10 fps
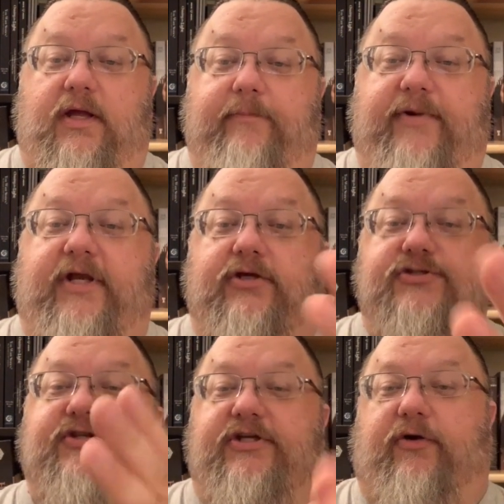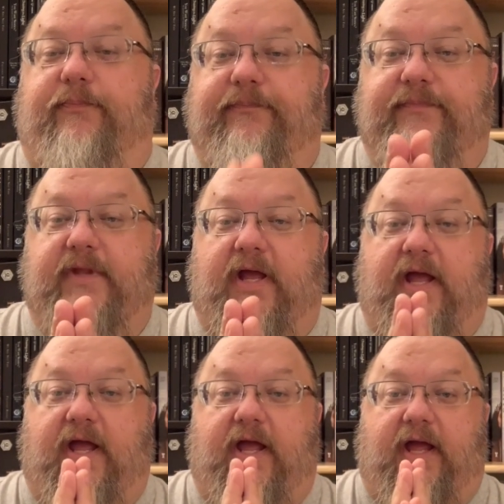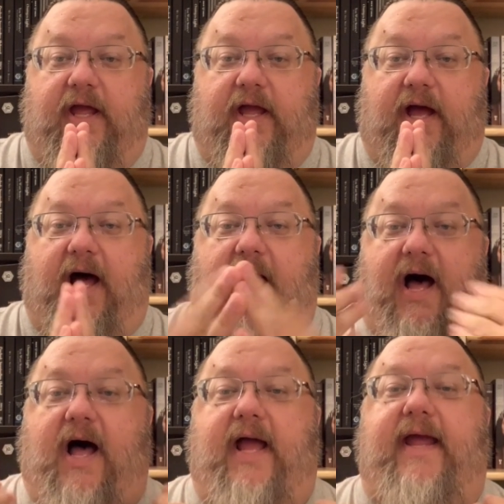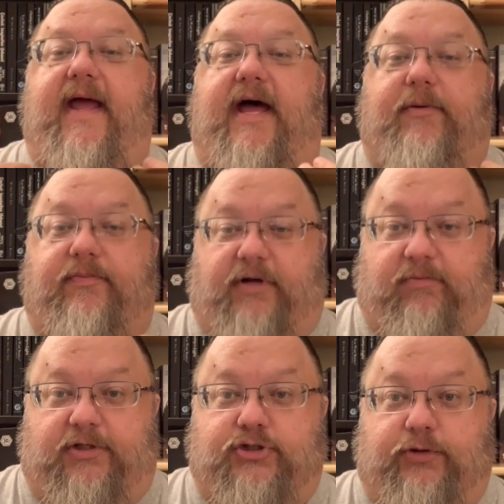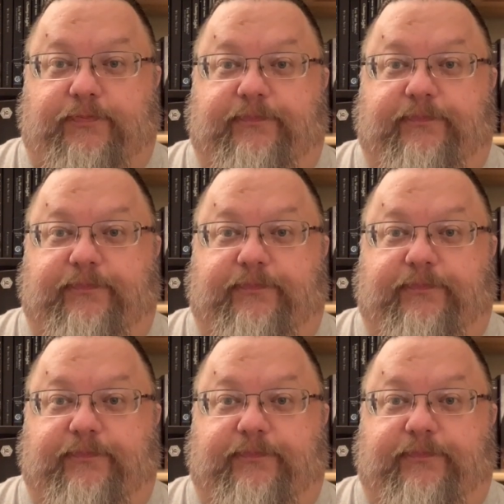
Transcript: But here's the deal. I am a publisher.